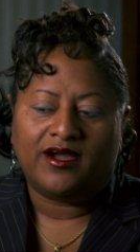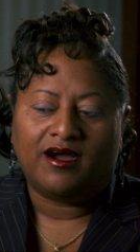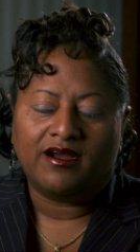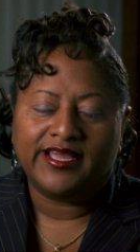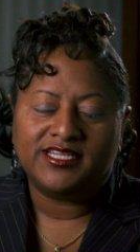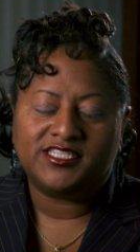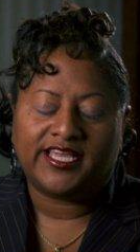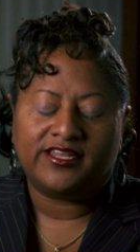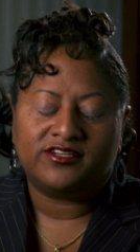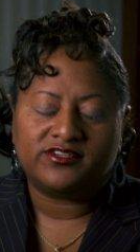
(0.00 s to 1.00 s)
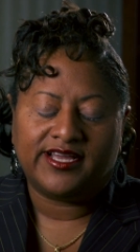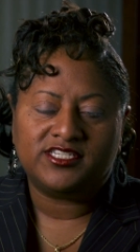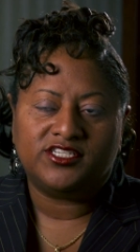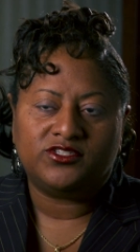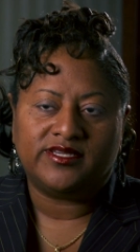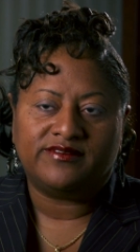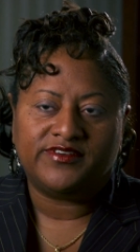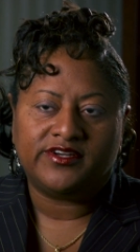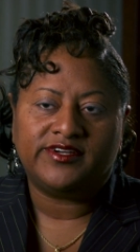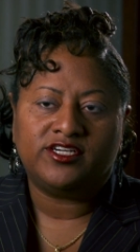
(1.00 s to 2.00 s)
our educators are actually doing a
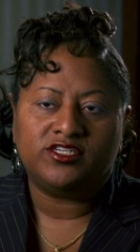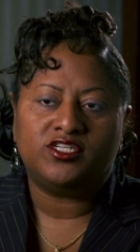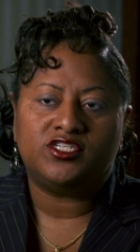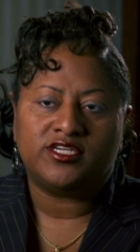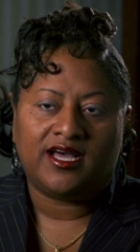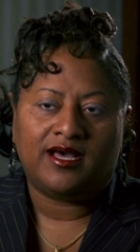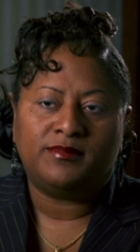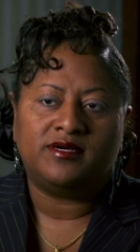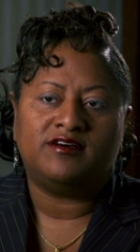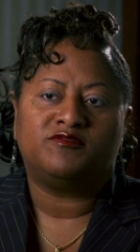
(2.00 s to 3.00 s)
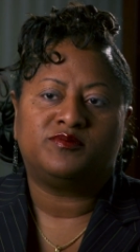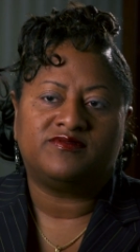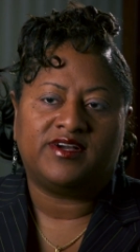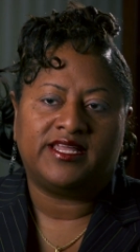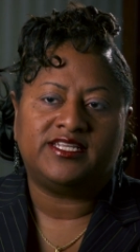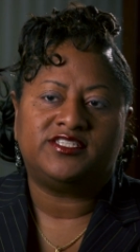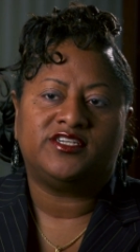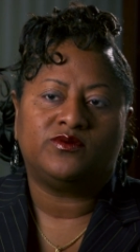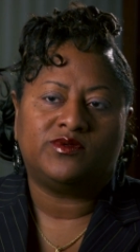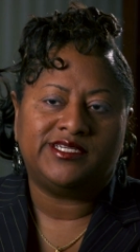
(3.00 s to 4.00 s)
very good job of providing
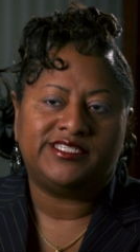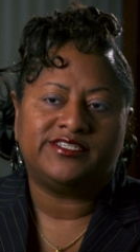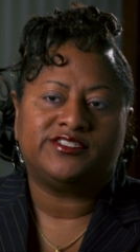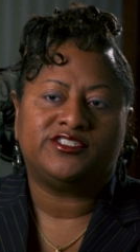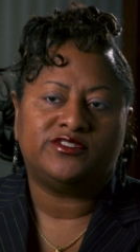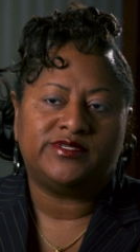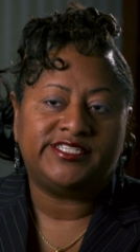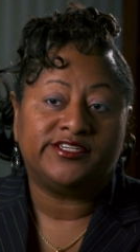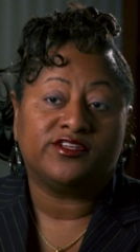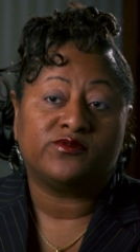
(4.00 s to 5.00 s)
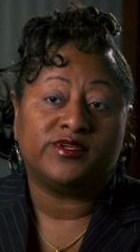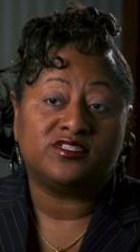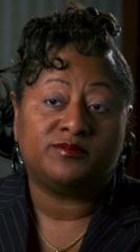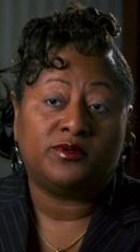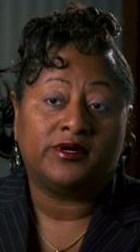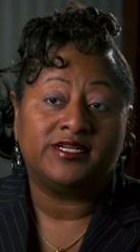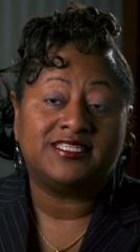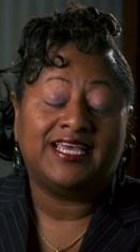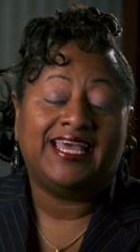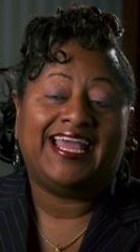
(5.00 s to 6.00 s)
Tier 1, Tier 2, and Tier 3
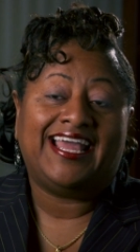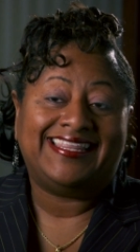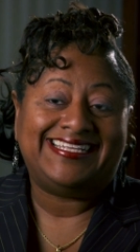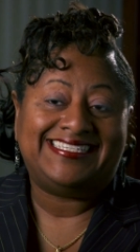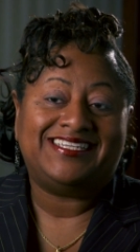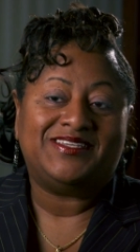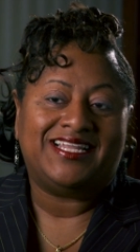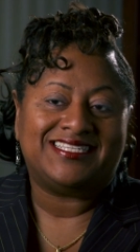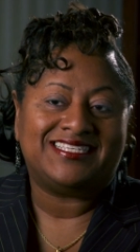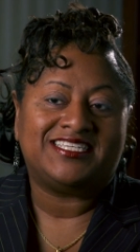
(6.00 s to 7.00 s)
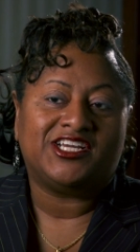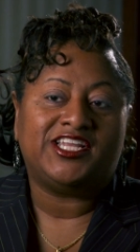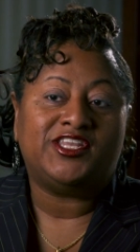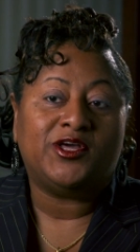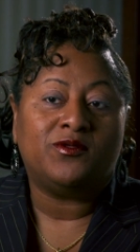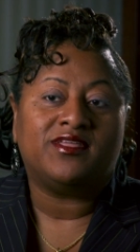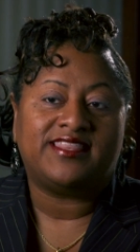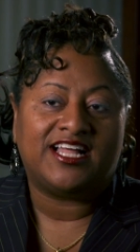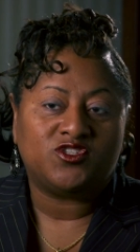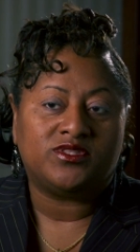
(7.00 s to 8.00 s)
supports, and they didn't necessarily know
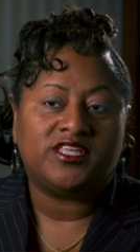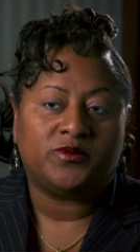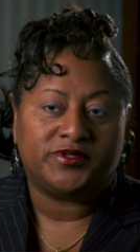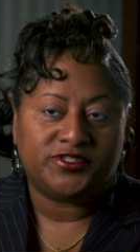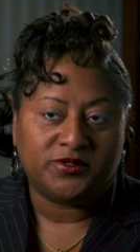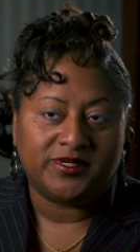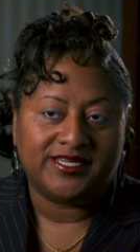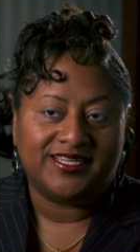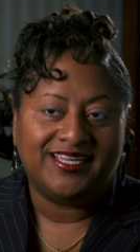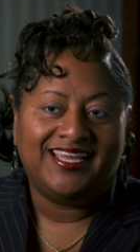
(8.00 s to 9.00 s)
that that's what they were doing.